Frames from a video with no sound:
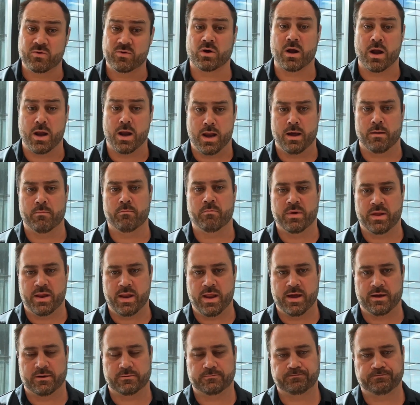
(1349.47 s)
but I've got a
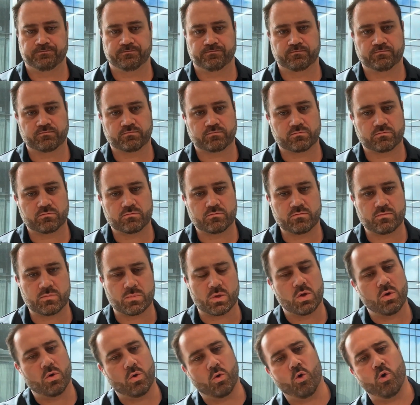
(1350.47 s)
number now.
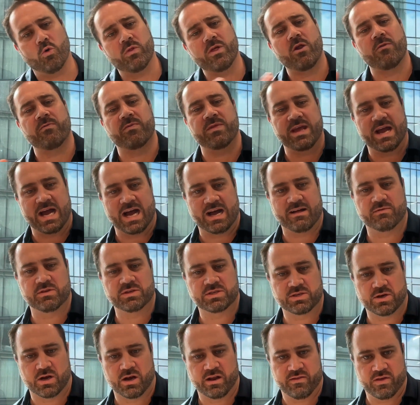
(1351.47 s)
Or they're at the
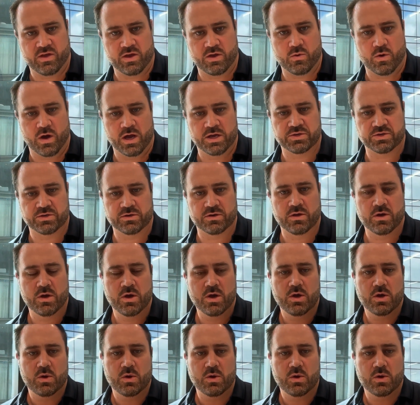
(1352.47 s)
other side of the equation,